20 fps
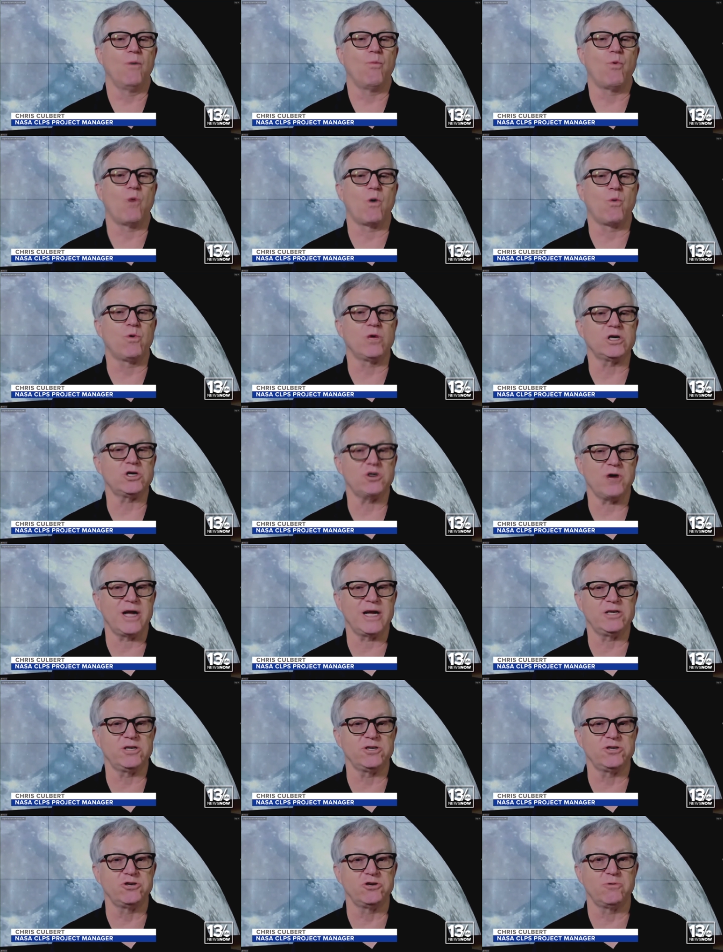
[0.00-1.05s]
What we're
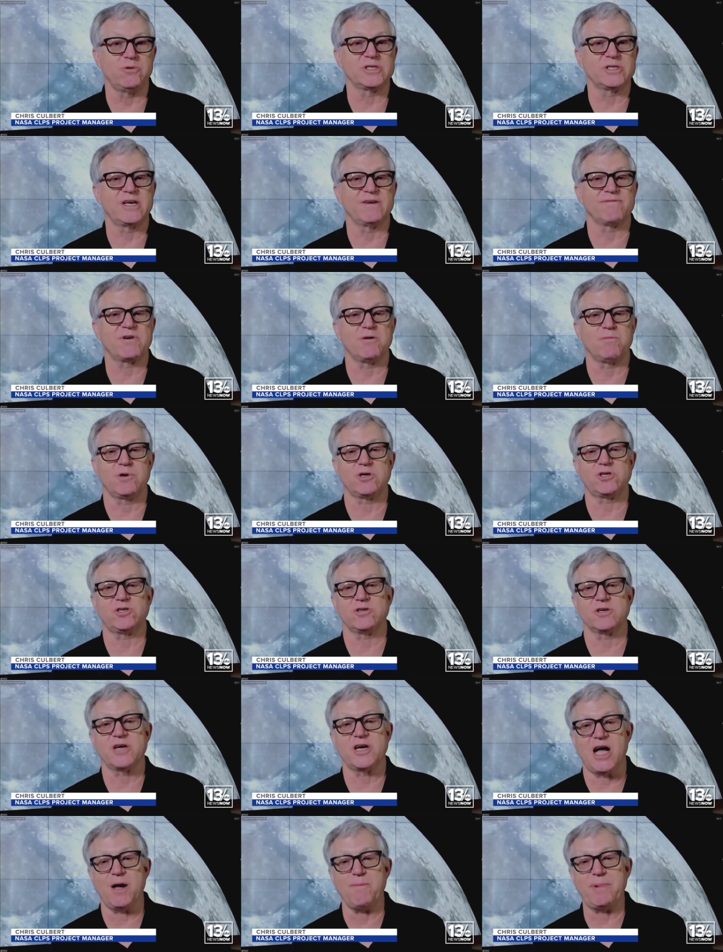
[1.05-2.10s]
trying to do is give commercial
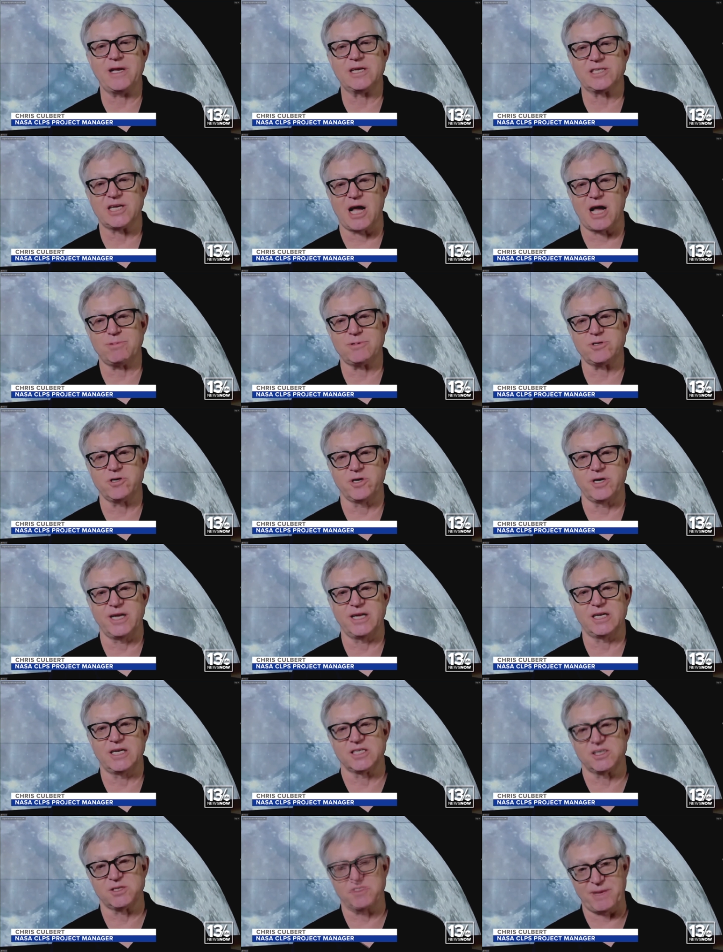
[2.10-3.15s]
companies an
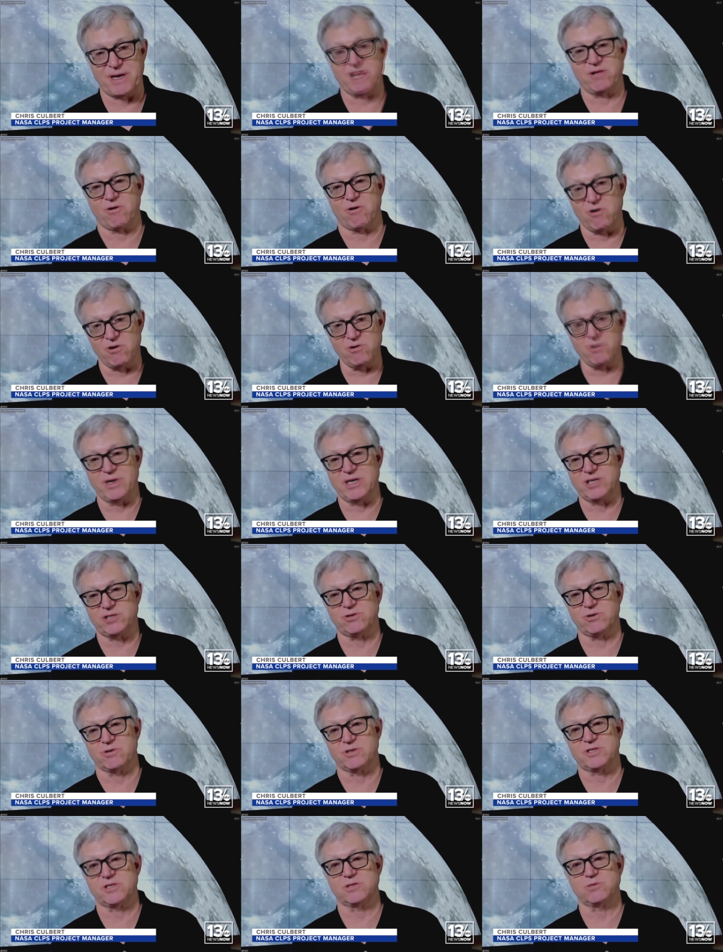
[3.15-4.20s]
opportunity to spend their own
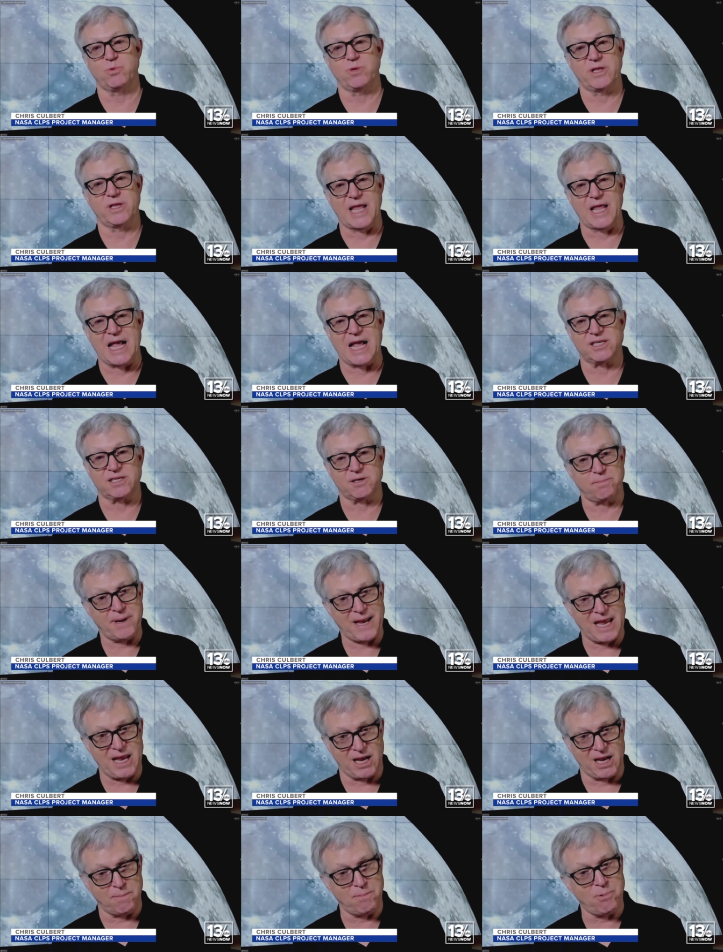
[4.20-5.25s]
resources with NASA
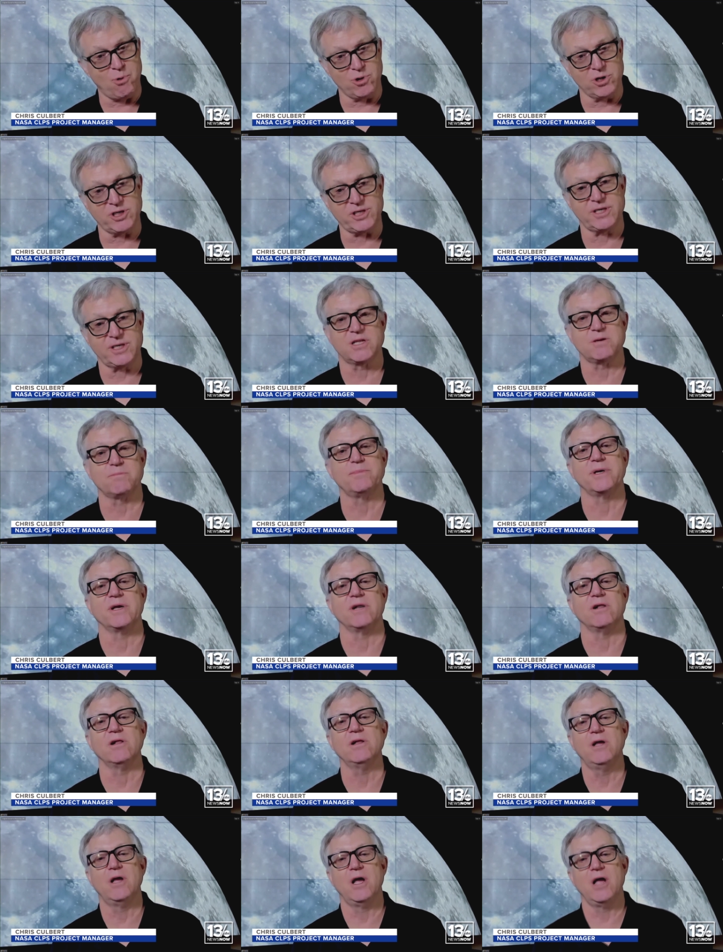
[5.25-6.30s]
paying a portion of the
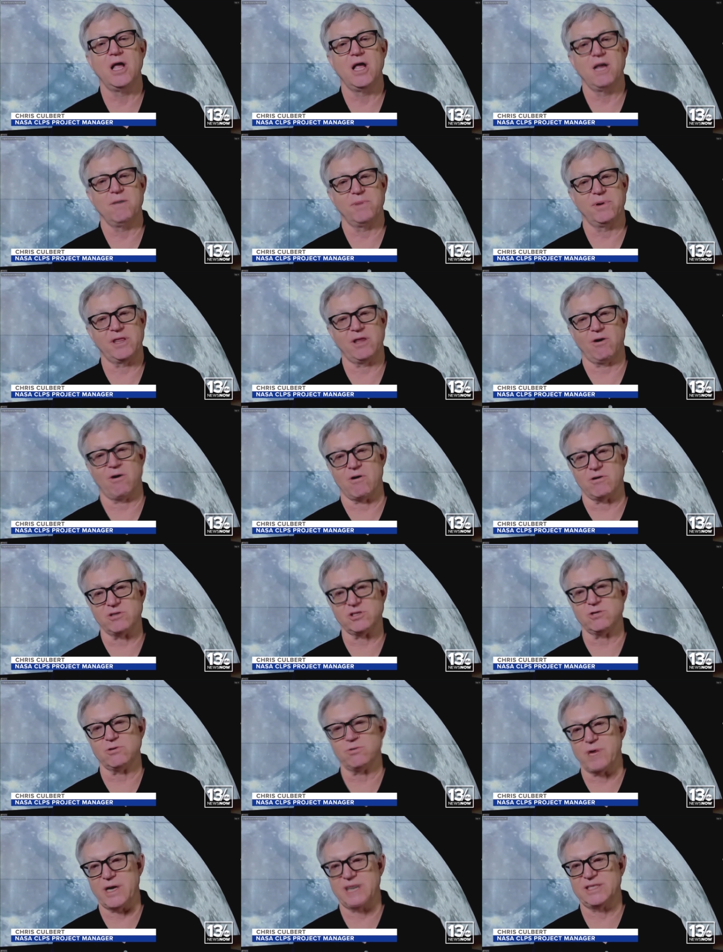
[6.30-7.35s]
bill, but they're
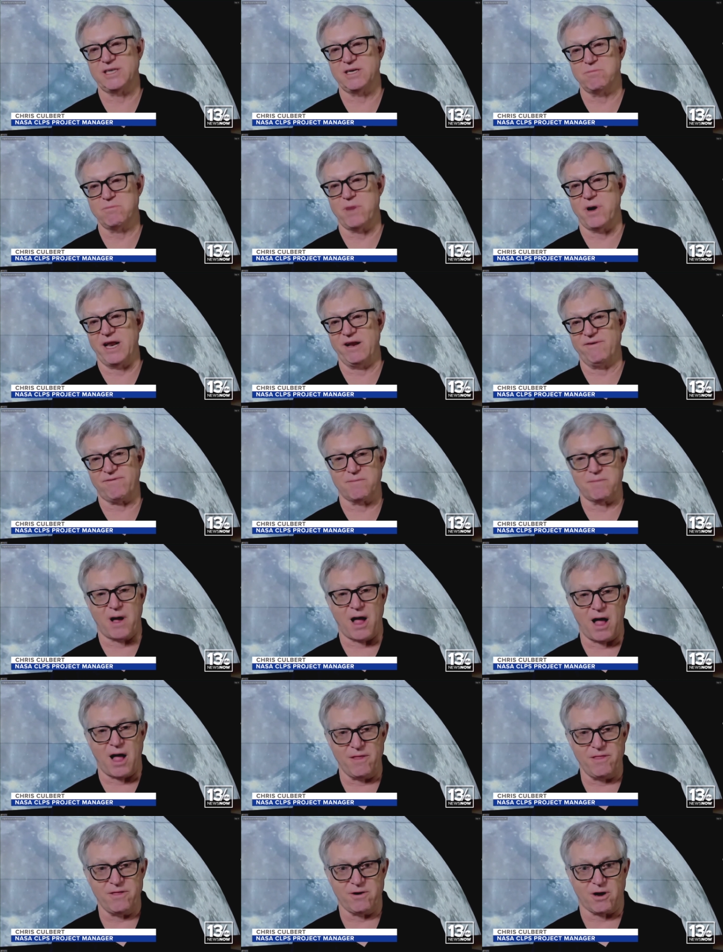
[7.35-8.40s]
also raising money from
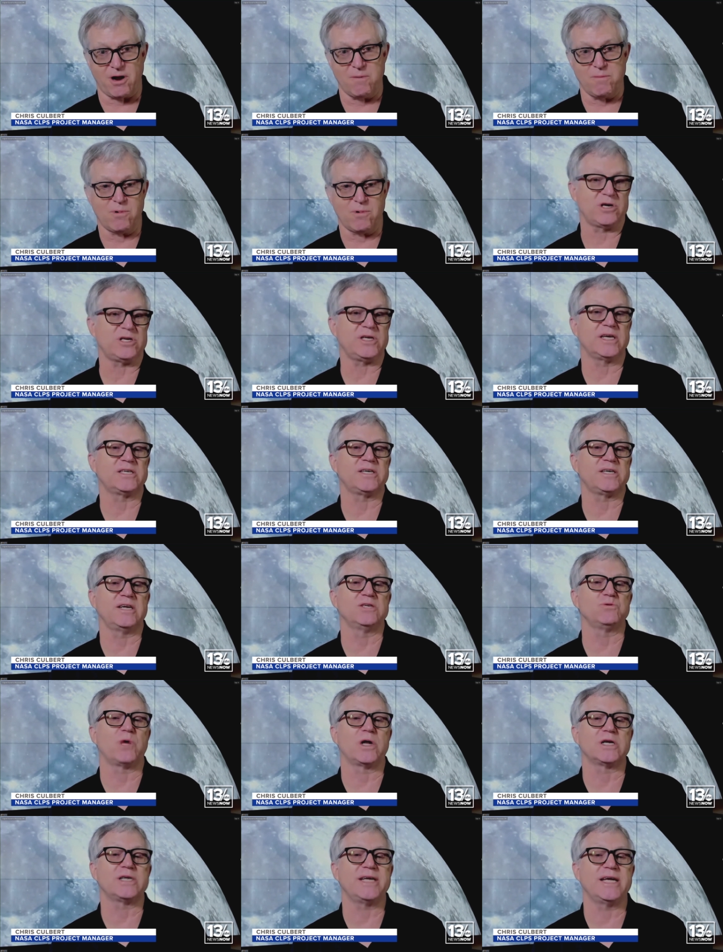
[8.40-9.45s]
other commercial entities
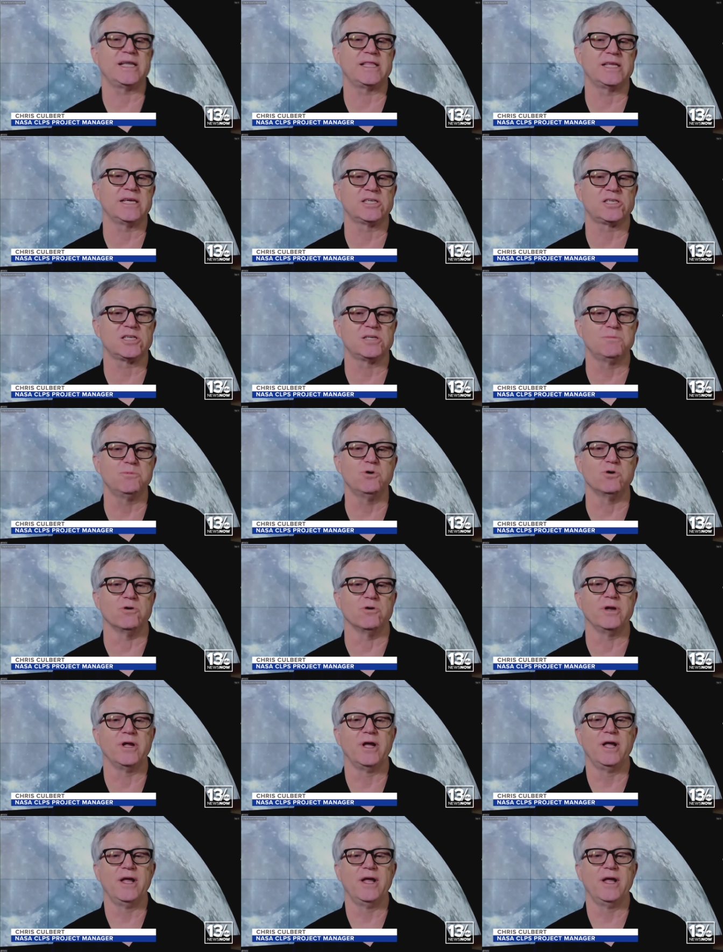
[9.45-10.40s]
who want to take things to the moon.